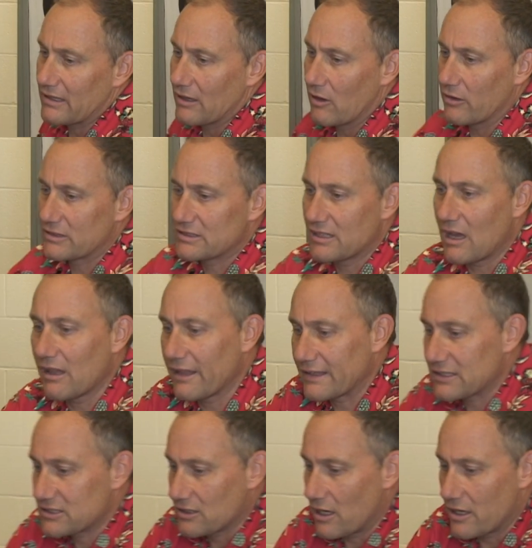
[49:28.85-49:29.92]
You know, it's not like
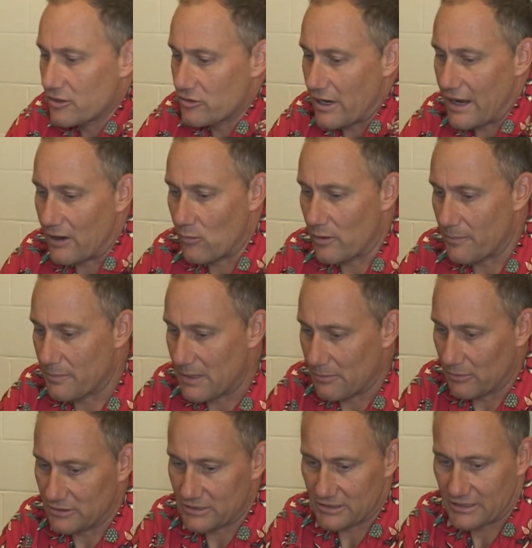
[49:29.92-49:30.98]
Star Trek where
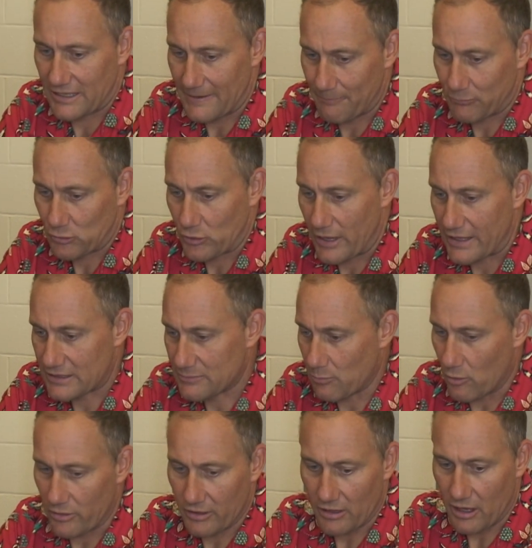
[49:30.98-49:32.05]
people just get
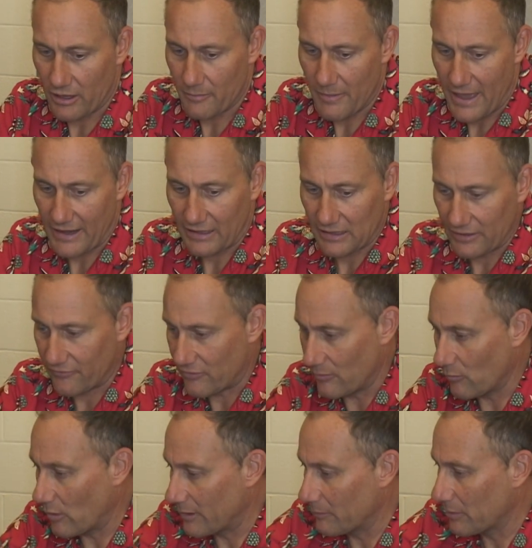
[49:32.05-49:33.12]
transported automatically
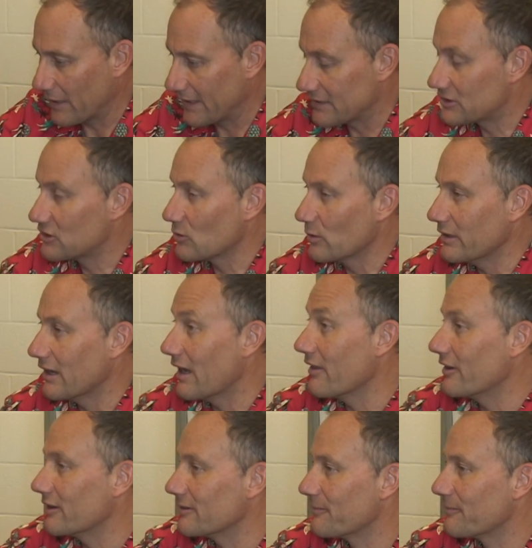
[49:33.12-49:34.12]
from one place to another.